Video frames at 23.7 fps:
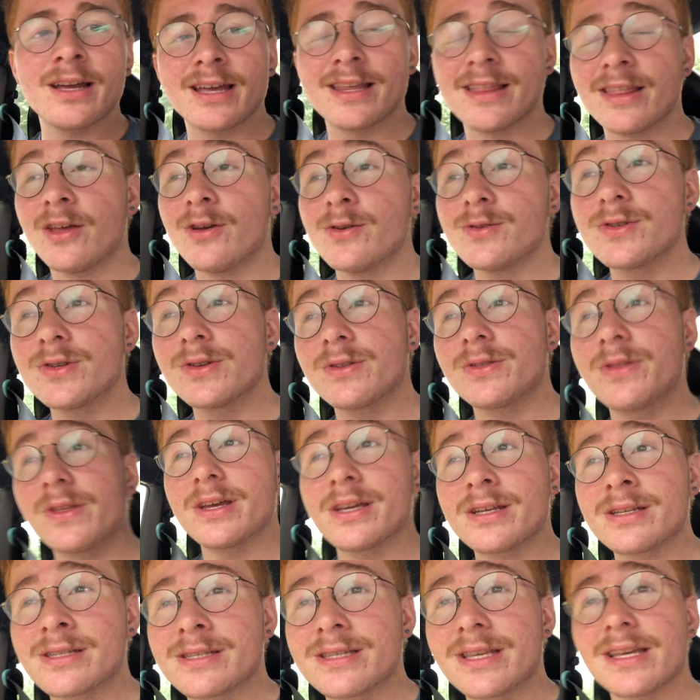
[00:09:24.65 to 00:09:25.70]
And those are
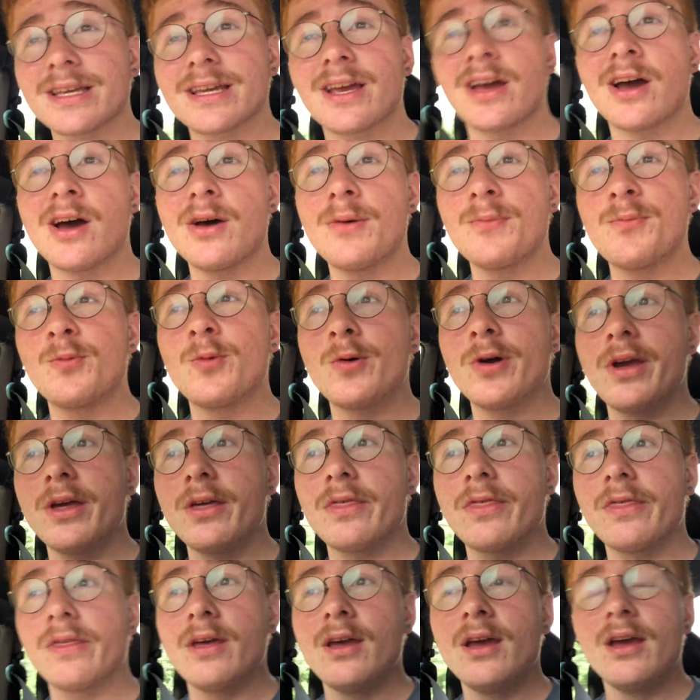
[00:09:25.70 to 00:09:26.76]
things that come with
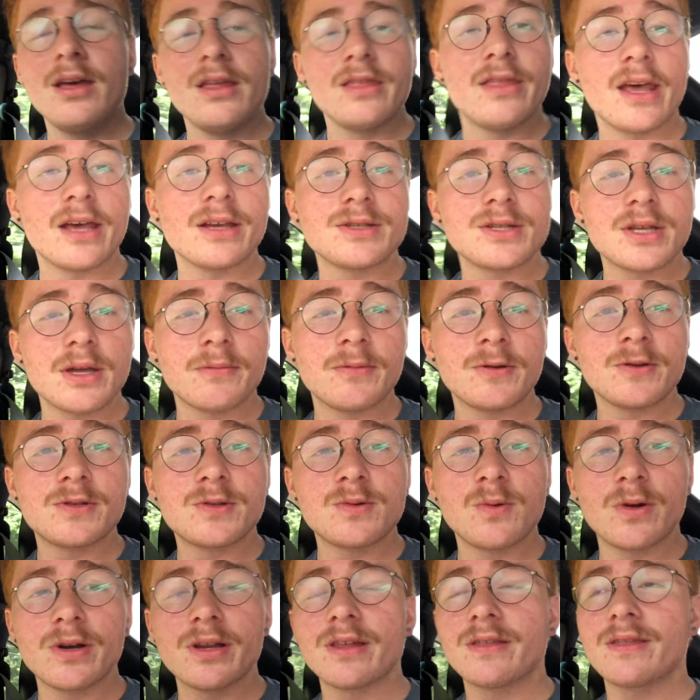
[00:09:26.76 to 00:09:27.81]
the
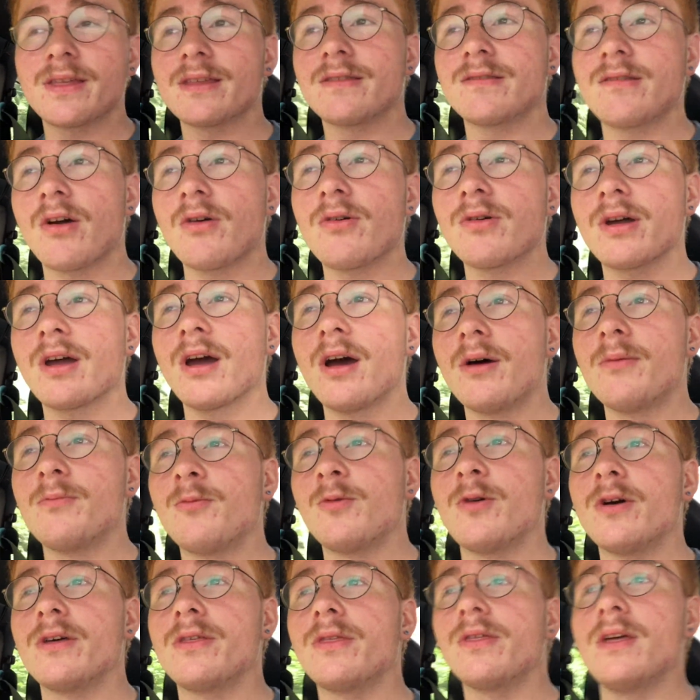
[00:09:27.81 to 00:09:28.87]
SW20 that don't come
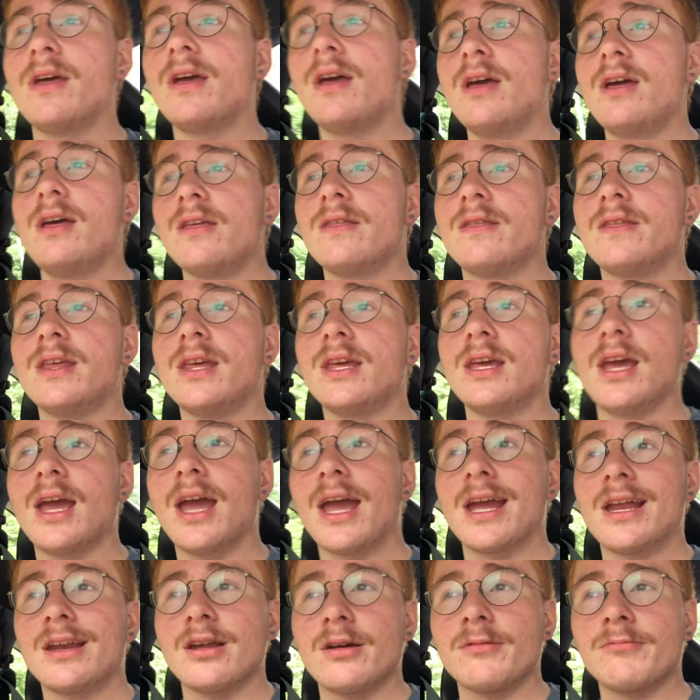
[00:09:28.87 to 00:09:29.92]
with the
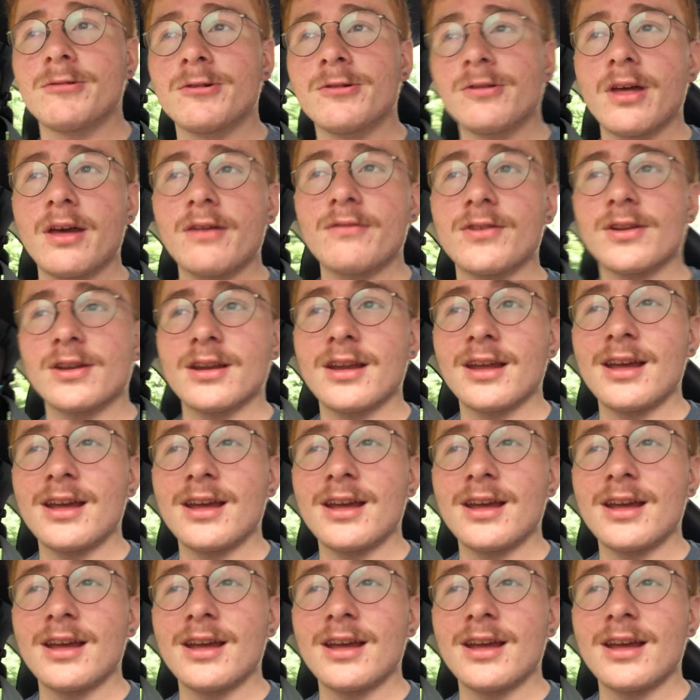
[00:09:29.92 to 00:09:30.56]
AW11.